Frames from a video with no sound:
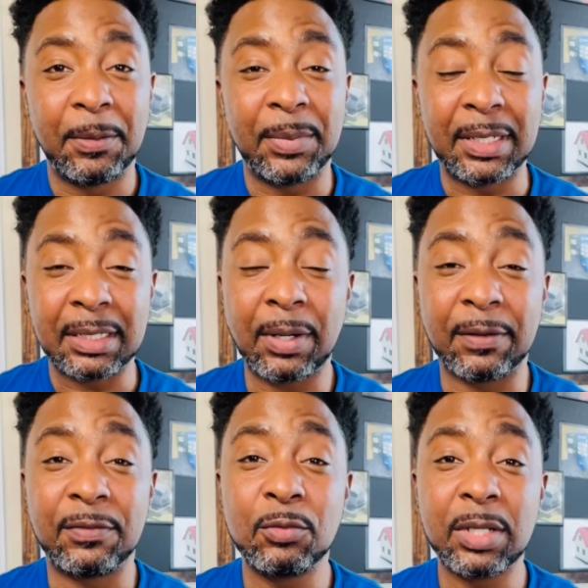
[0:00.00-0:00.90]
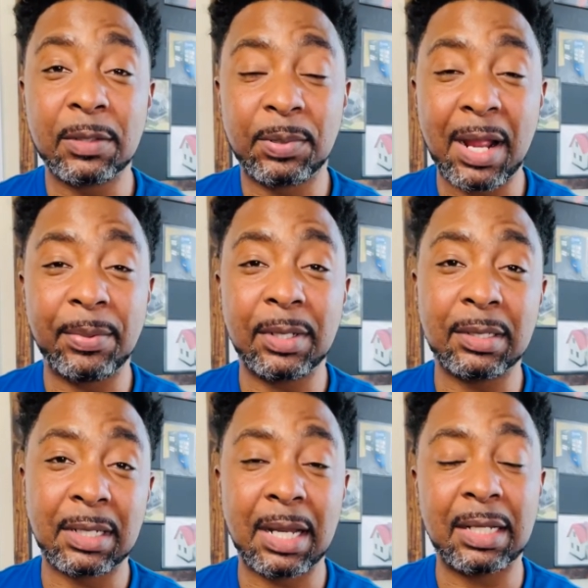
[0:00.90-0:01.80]
Because if you get a property
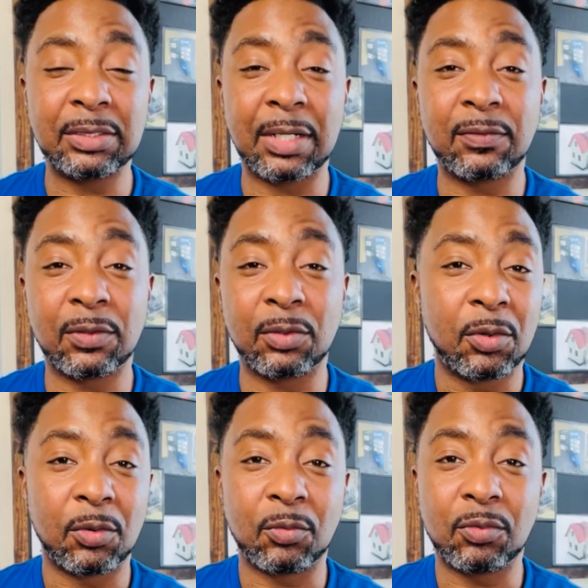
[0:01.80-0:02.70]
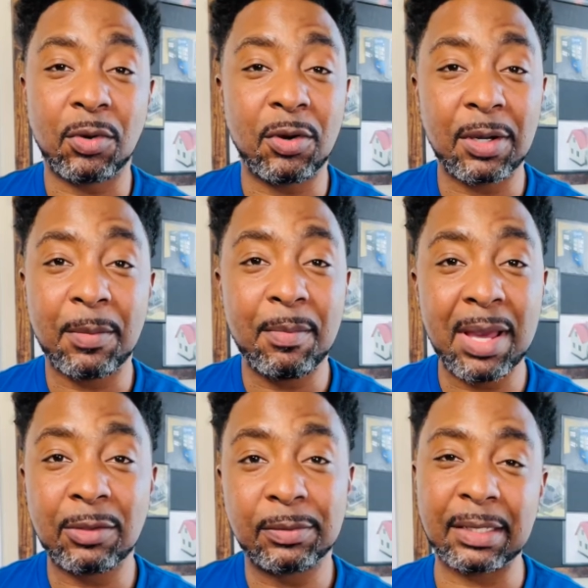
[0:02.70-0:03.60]
under contract for the wrong
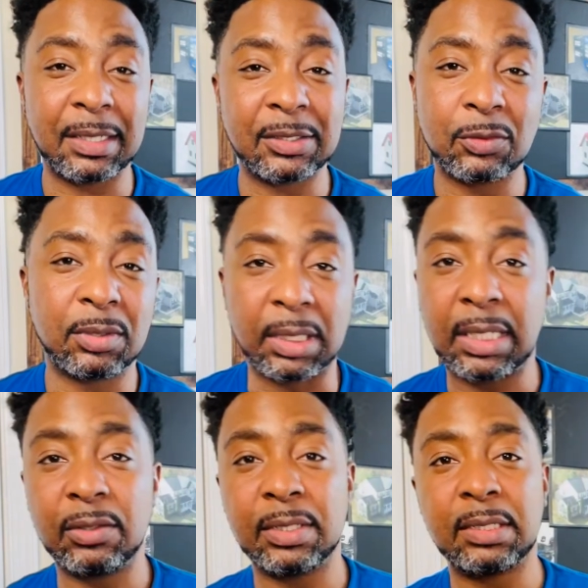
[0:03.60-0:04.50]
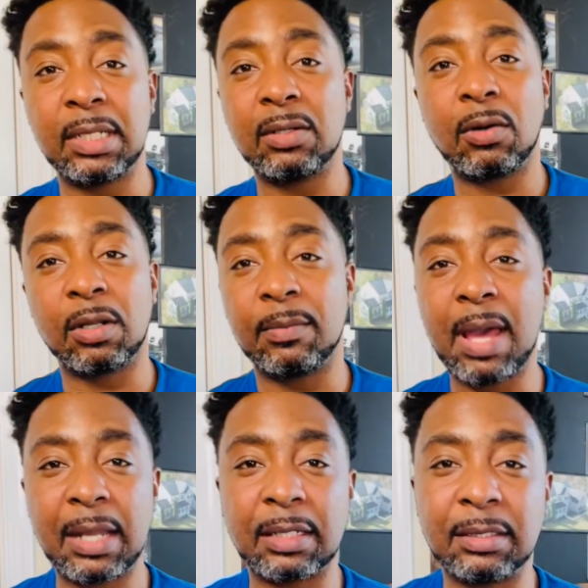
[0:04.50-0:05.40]
amount, that's going to kill your deal
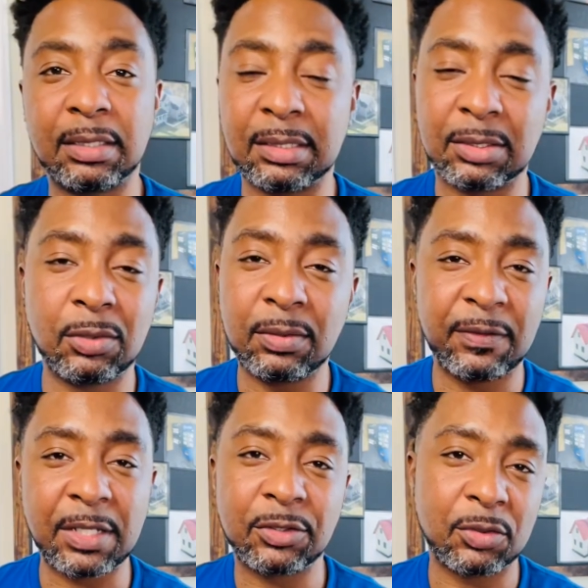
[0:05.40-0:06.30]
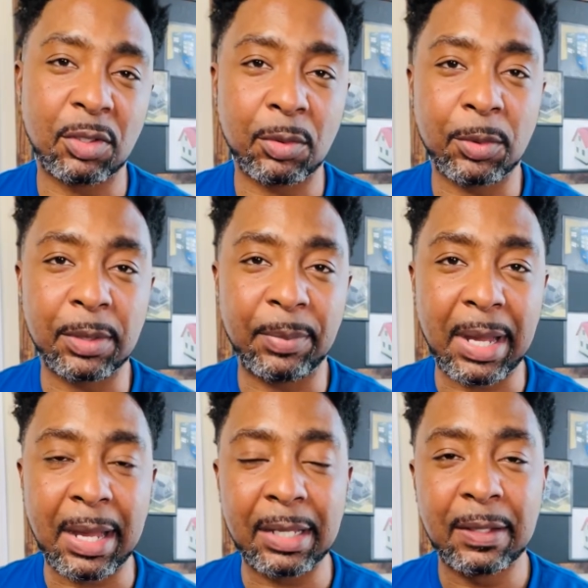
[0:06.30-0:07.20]
automatically, because no investor is going to want to
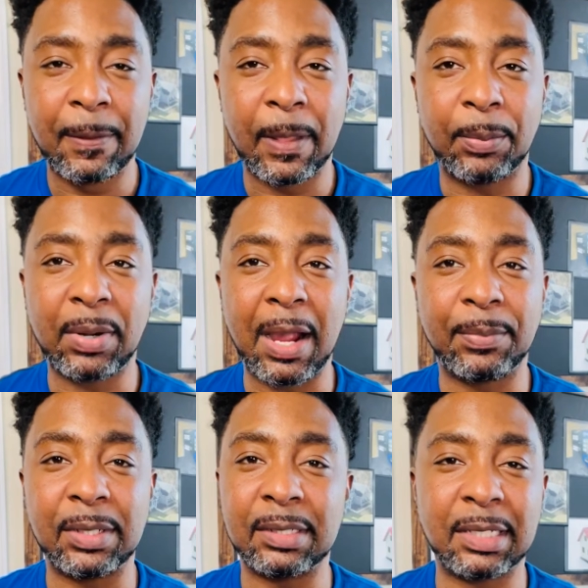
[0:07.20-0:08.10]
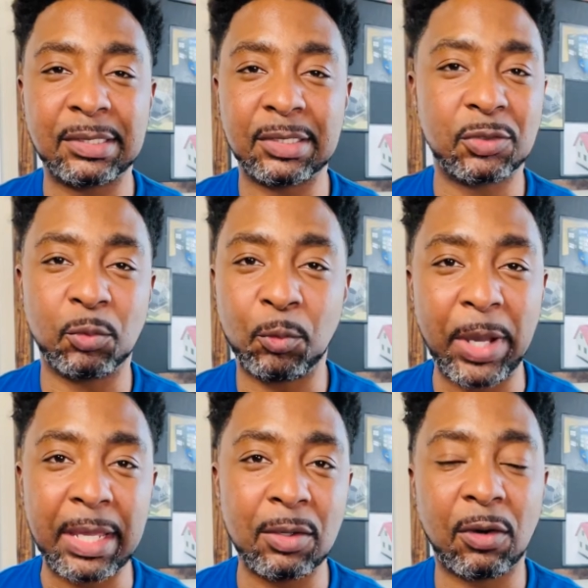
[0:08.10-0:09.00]
buy a property that's just
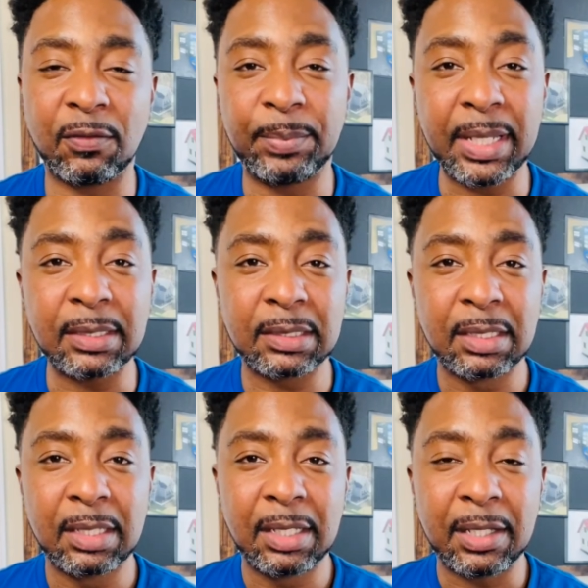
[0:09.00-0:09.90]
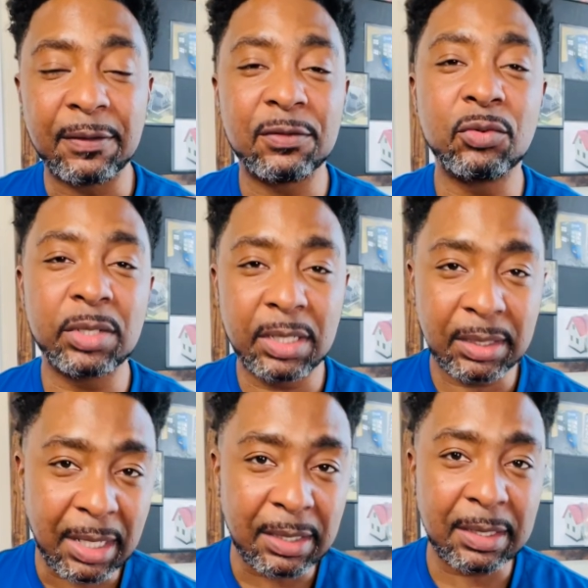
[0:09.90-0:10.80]
way off base. If you can get
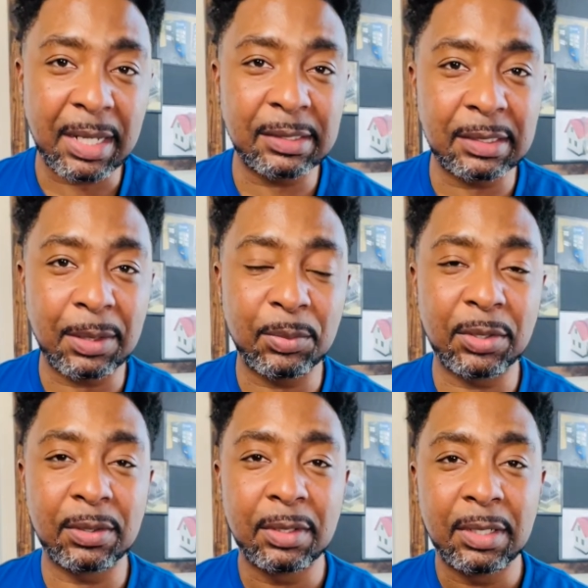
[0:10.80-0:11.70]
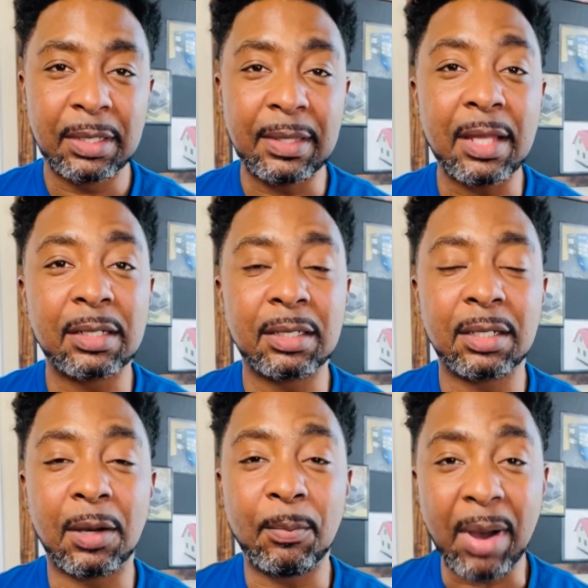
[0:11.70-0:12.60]
it at a nice number that
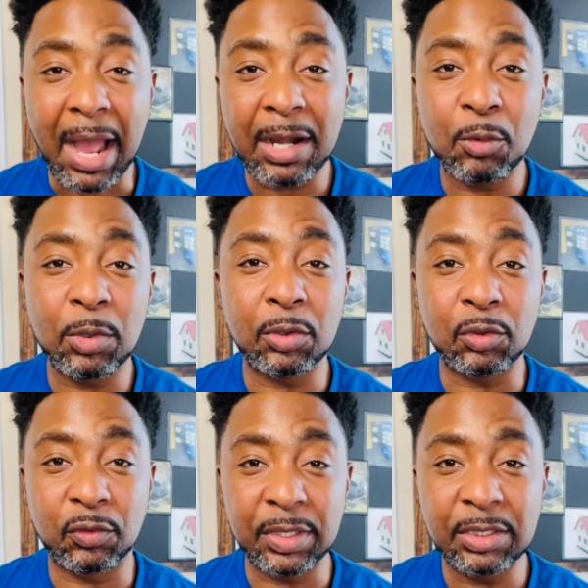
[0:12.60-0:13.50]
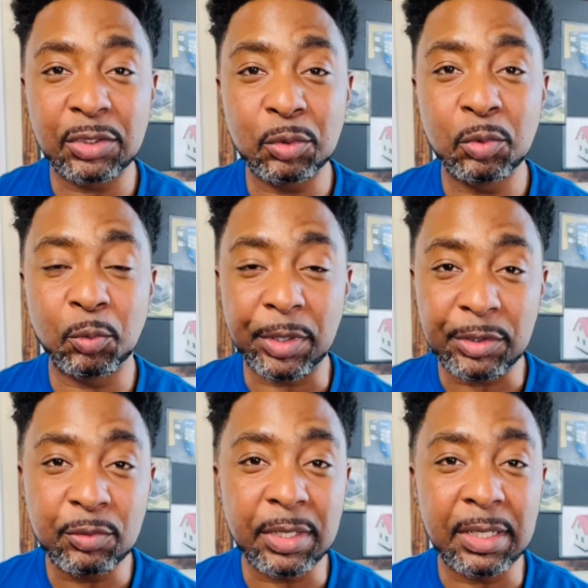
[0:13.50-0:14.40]
a buyer will agree to,
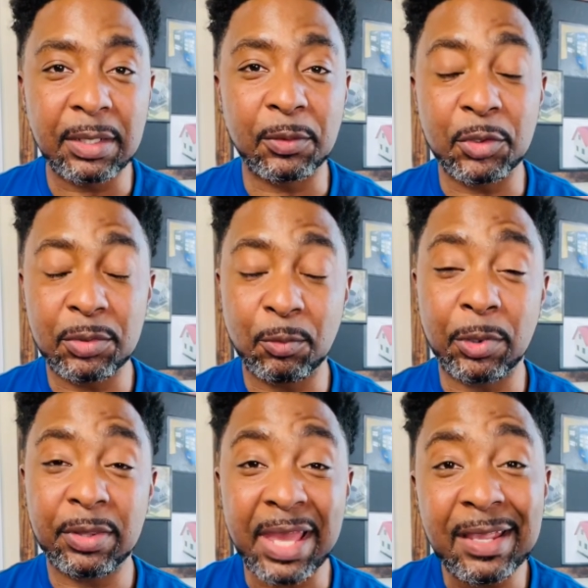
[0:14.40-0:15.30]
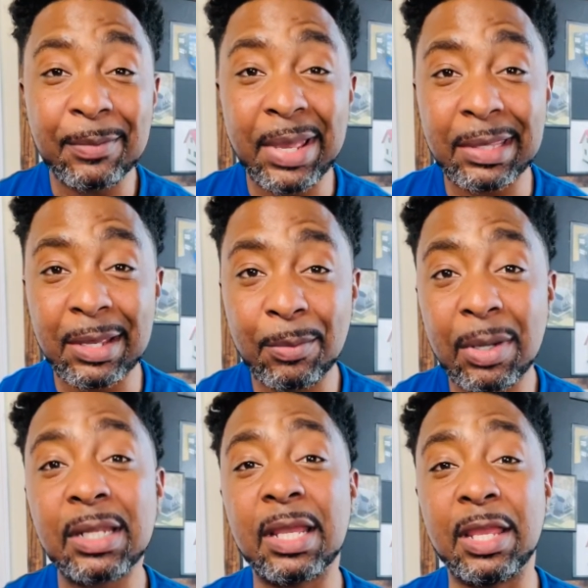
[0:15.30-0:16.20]
where they can make their
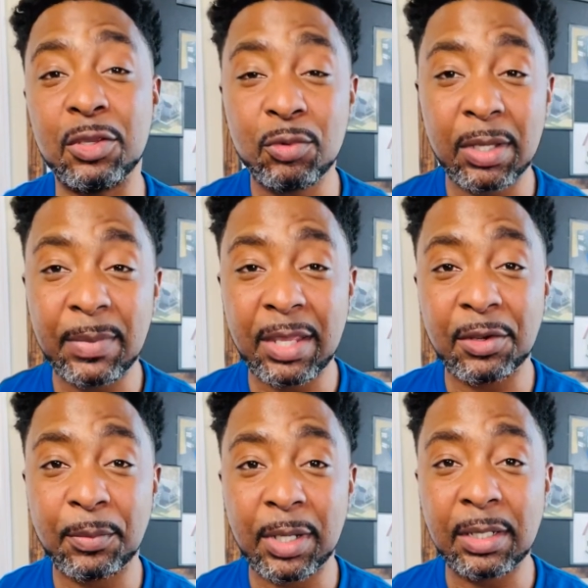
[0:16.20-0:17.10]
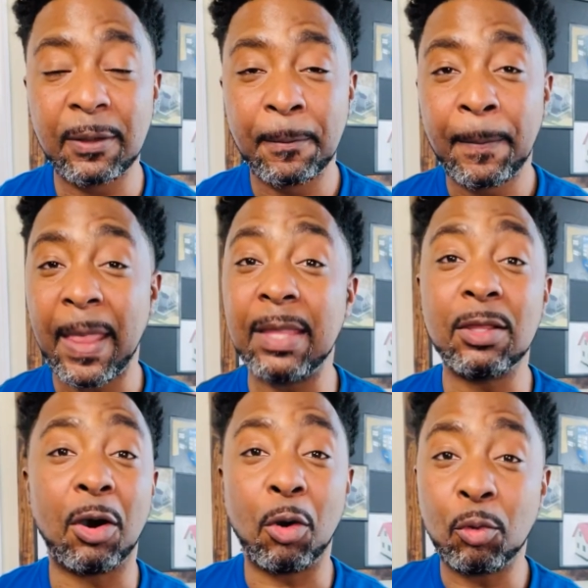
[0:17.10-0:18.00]
money and you can make your money, and
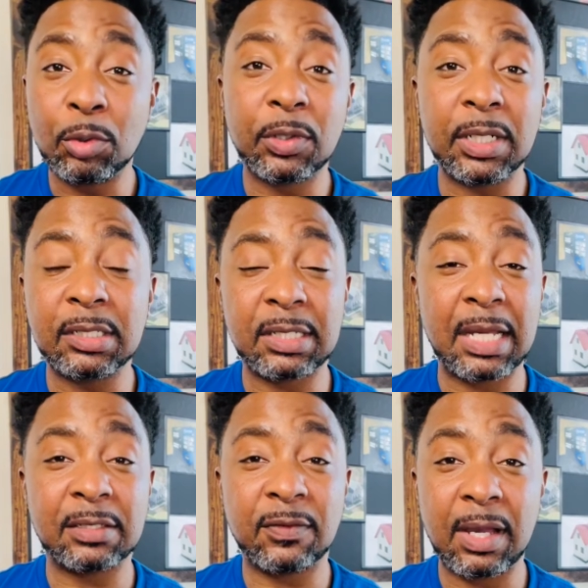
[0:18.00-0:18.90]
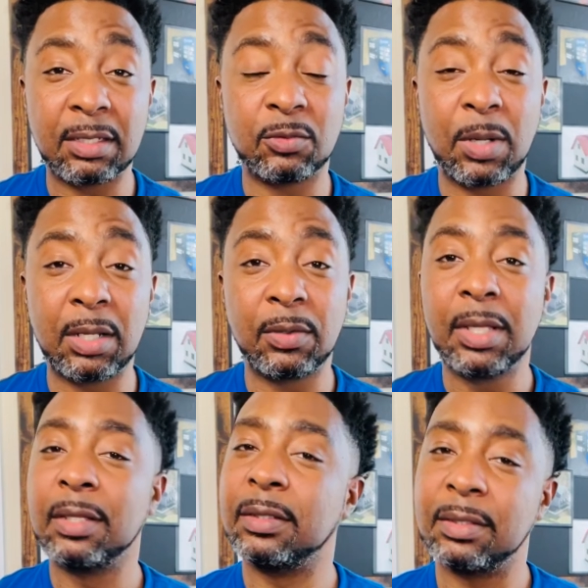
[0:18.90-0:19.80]
the owner is satisfied as well,
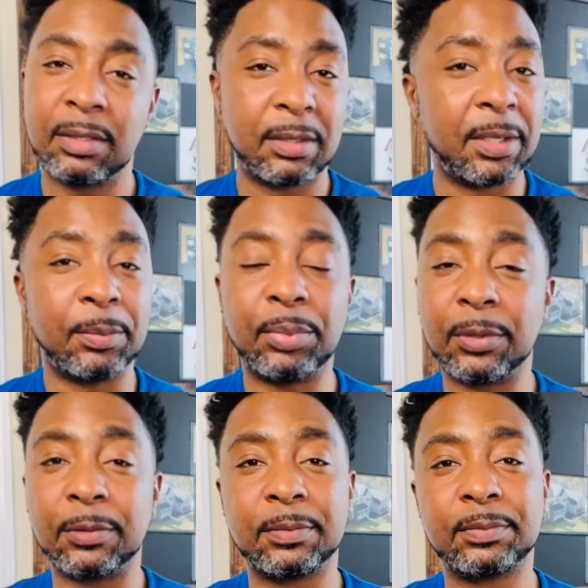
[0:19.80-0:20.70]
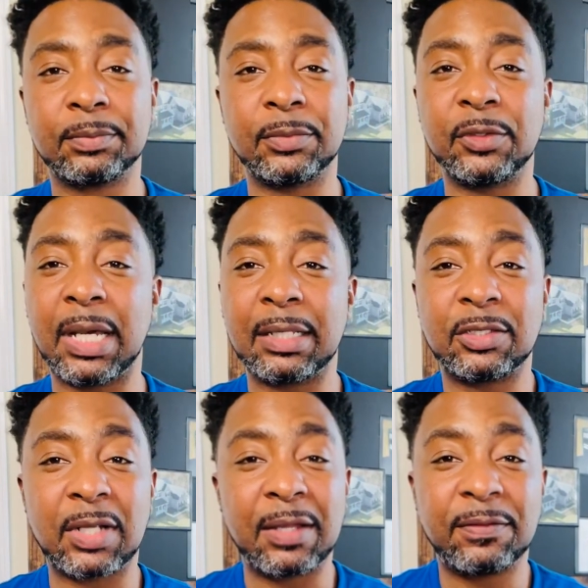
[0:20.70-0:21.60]
then boom, you got the
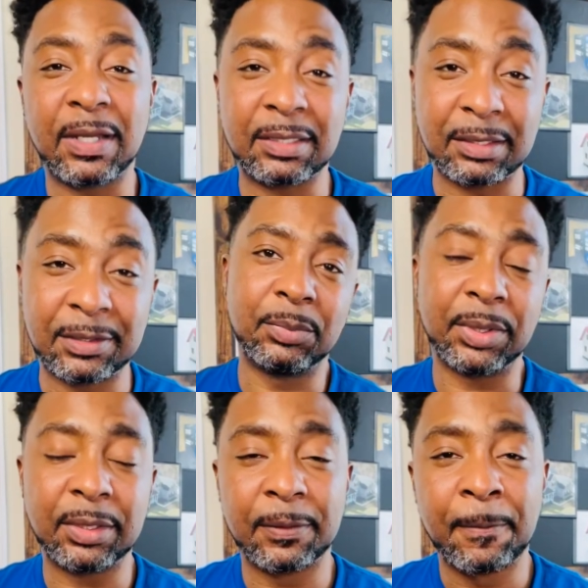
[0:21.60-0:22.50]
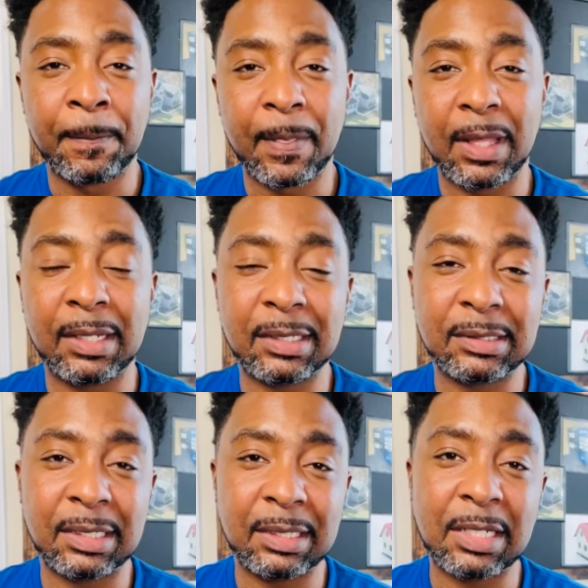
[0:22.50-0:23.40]
trifecta. But like I
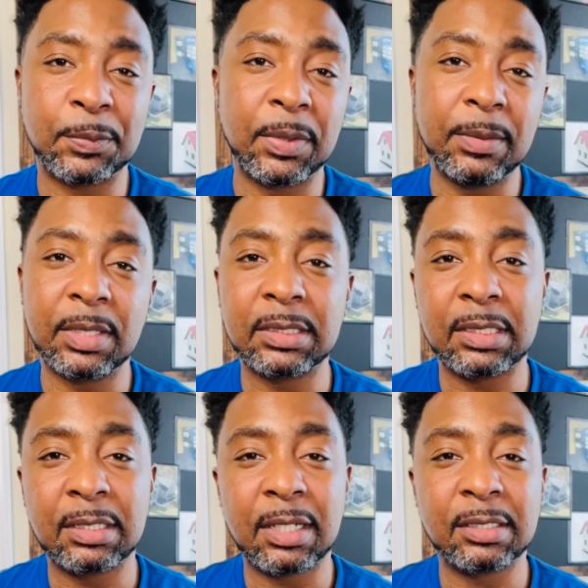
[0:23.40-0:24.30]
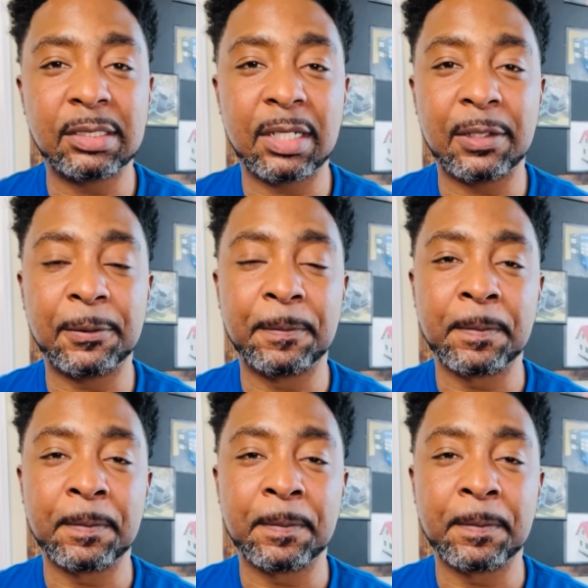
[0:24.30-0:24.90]
said, that's pretty much in a nutshell.